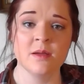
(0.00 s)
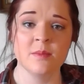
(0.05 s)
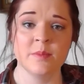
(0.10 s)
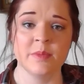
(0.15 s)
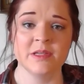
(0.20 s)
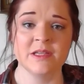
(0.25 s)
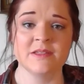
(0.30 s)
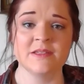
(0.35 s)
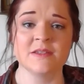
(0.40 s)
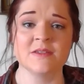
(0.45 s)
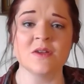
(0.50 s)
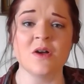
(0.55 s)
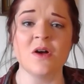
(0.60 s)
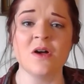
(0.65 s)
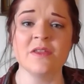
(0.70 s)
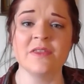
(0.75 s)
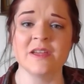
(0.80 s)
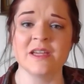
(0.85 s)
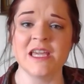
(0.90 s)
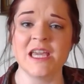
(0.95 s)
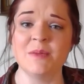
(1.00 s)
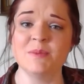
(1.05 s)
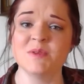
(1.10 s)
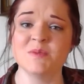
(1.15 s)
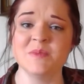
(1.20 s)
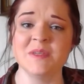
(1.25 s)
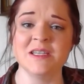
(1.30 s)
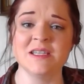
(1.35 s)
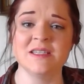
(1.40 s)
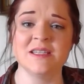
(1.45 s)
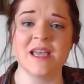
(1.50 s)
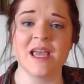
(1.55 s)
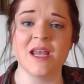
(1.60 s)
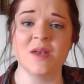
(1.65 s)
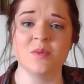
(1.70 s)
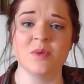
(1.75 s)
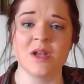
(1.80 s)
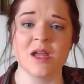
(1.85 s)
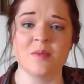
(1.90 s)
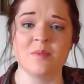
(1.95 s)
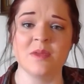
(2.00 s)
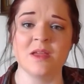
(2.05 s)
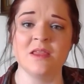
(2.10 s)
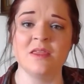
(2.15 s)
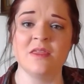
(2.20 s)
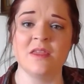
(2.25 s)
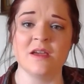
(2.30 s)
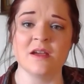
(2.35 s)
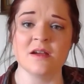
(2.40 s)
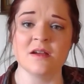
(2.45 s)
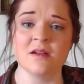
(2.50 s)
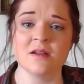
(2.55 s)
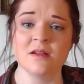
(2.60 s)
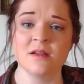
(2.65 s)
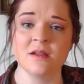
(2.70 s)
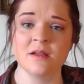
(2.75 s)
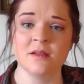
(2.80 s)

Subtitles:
but this is all that keeps me sane when I'm in there.